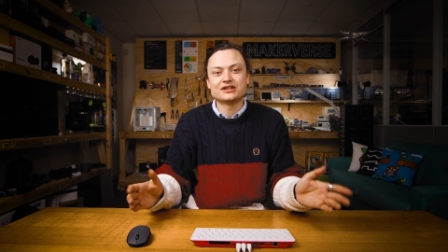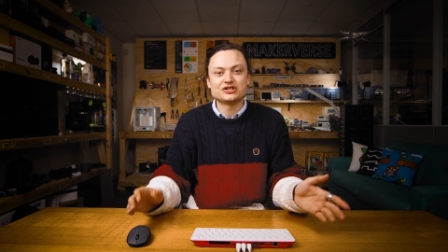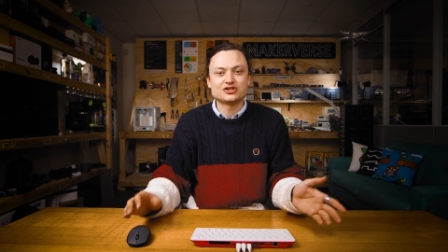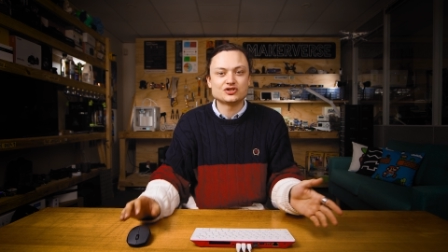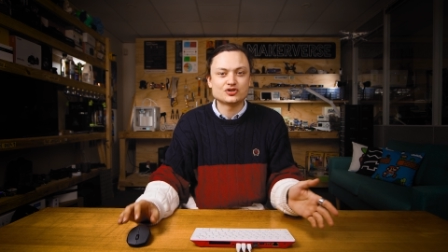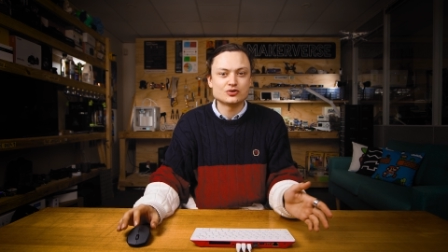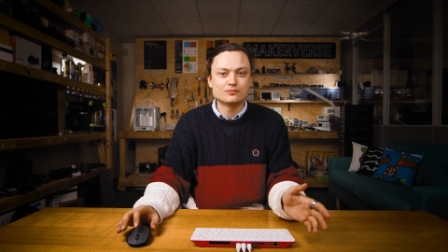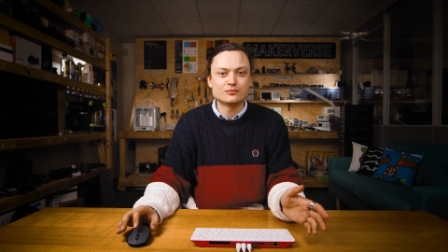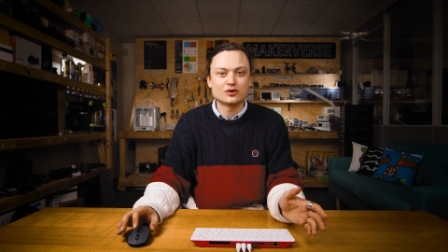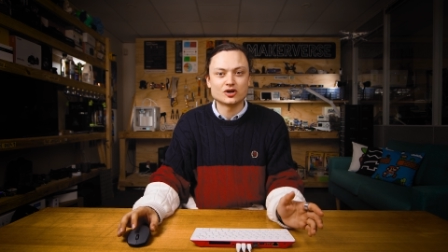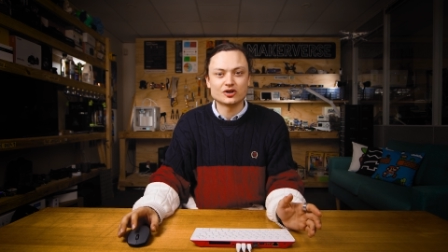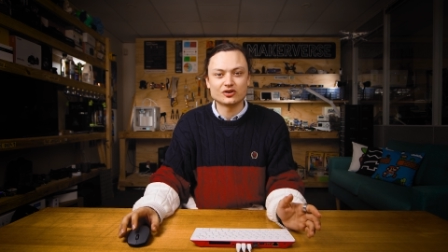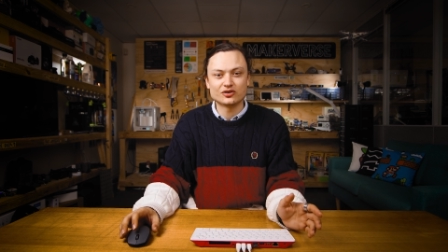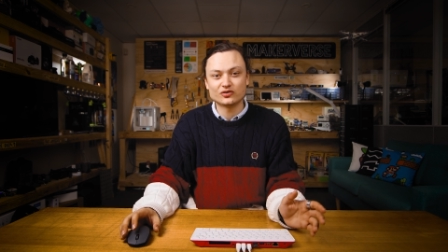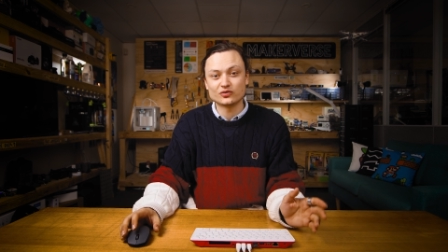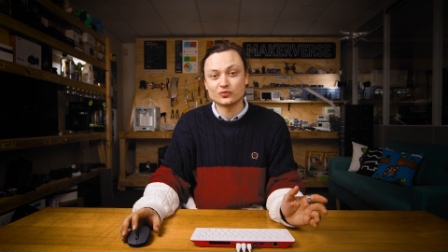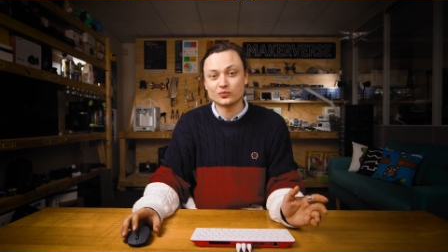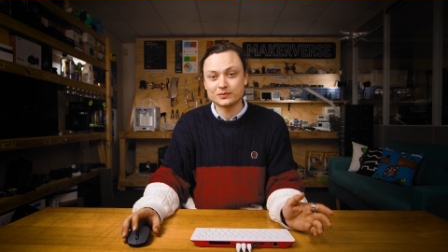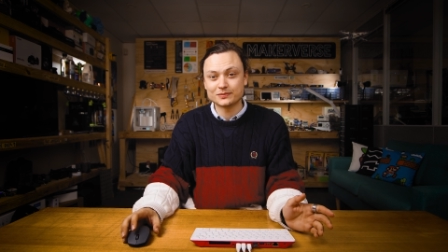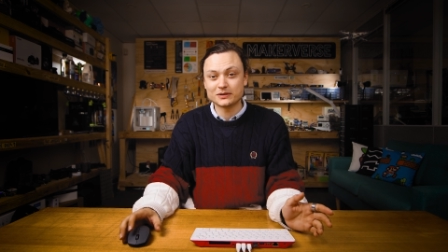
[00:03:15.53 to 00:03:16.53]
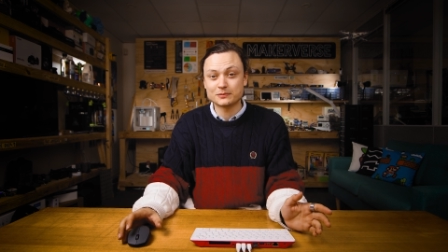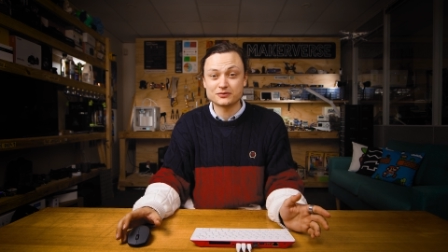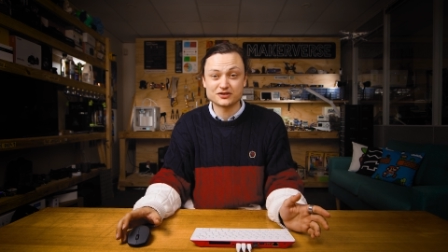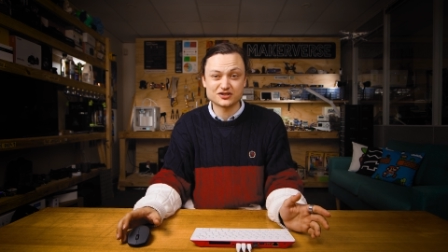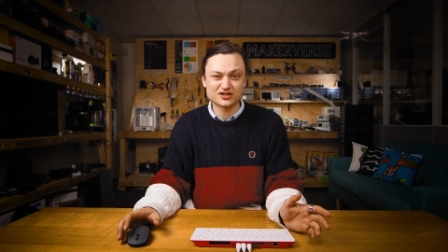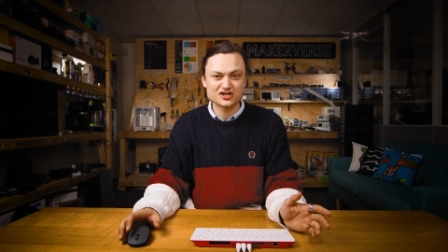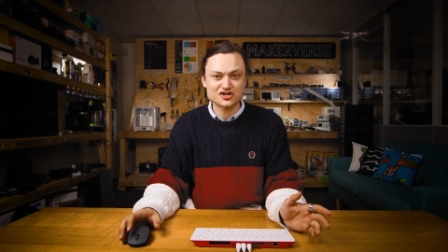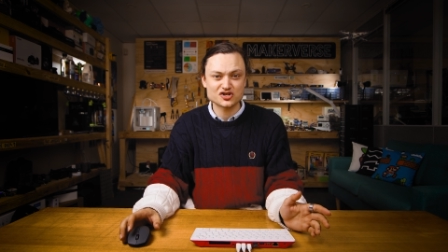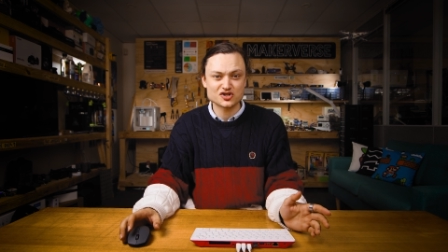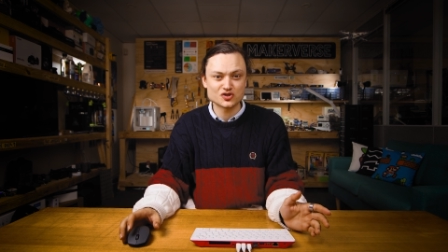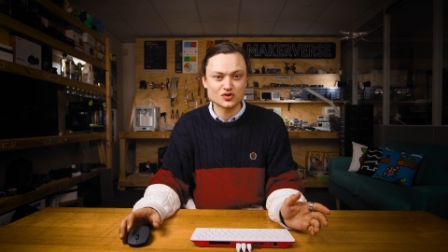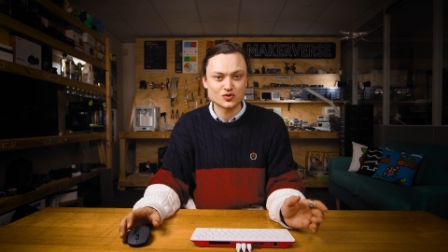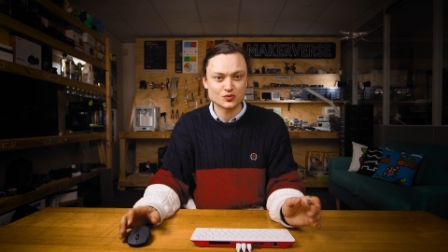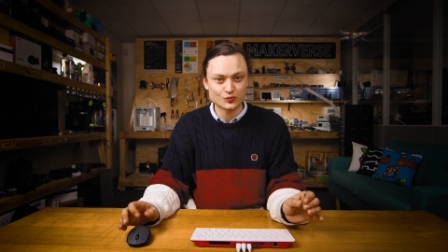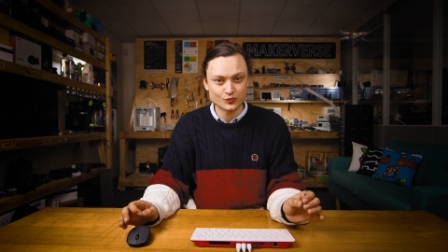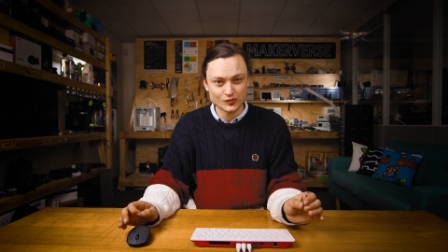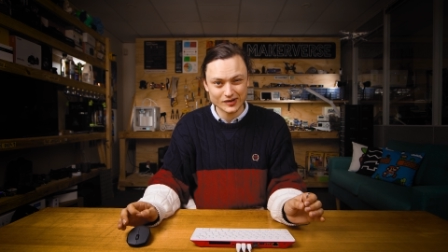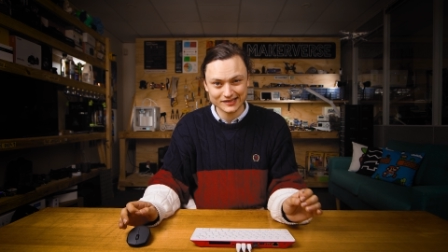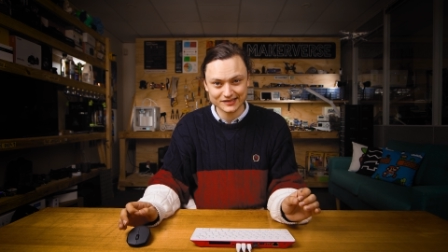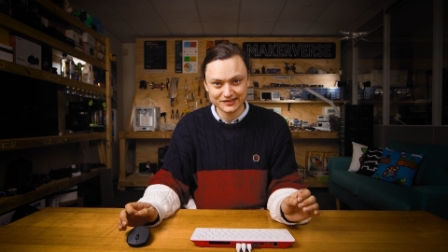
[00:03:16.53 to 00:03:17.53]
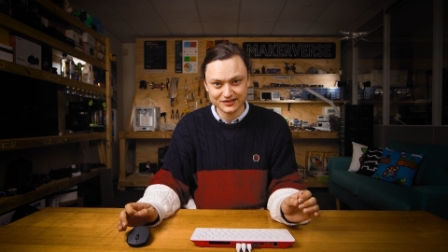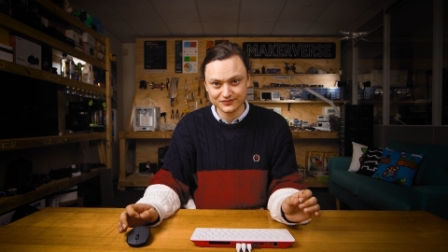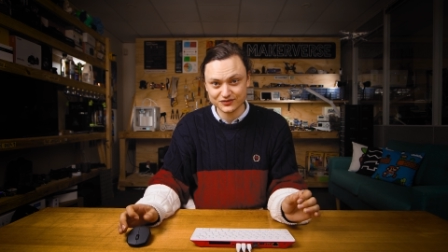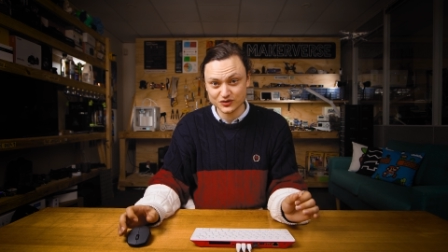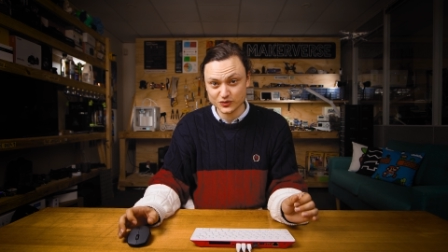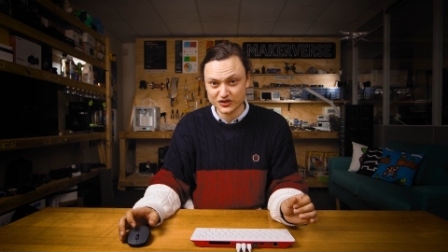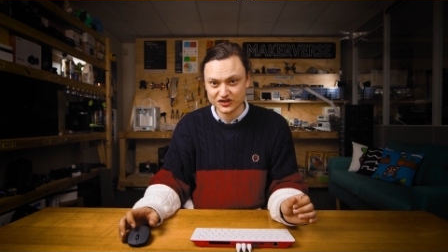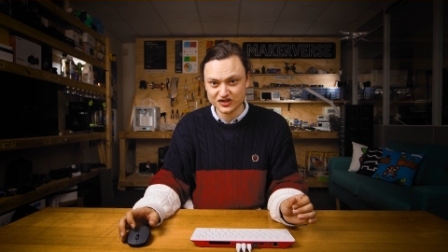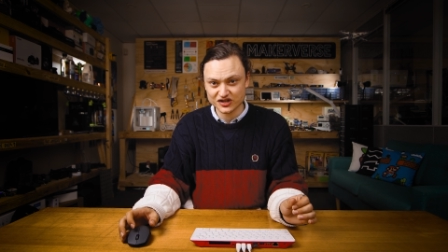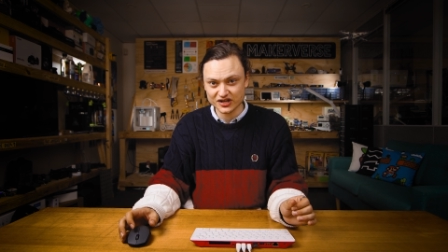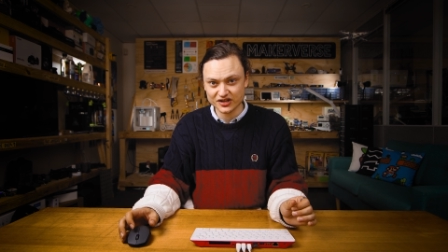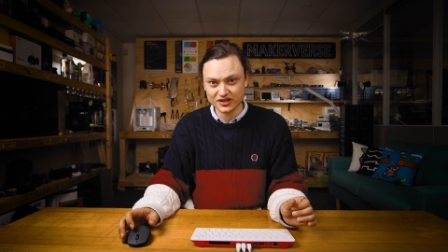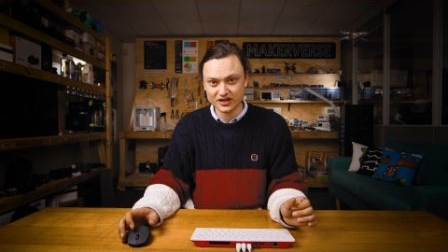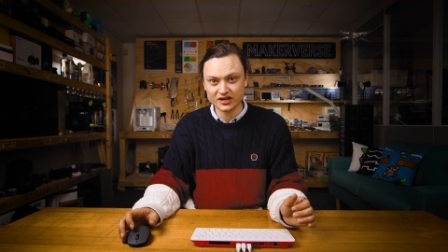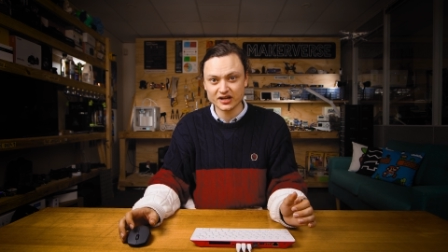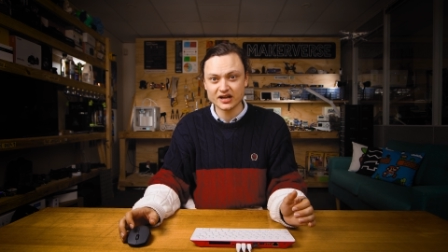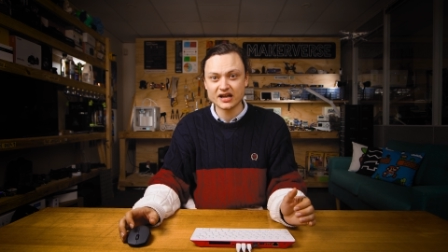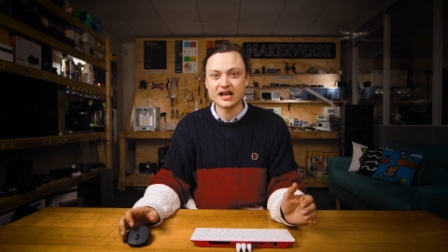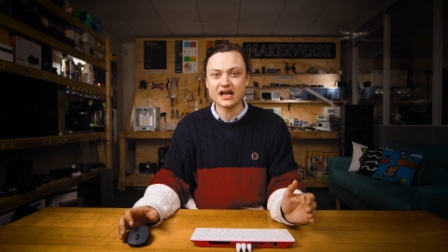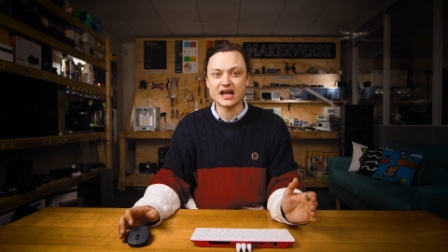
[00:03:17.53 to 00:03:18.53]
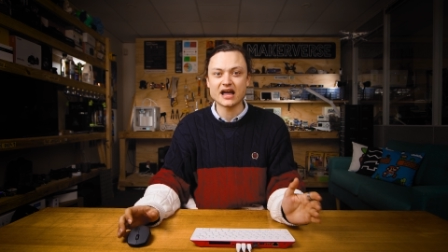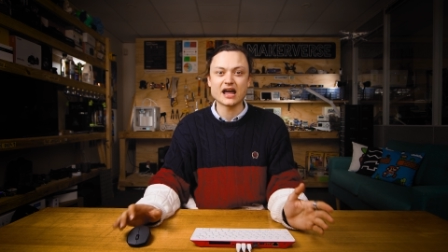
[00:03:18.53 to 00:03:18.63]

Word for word: these two monitors will be positioned relative to each other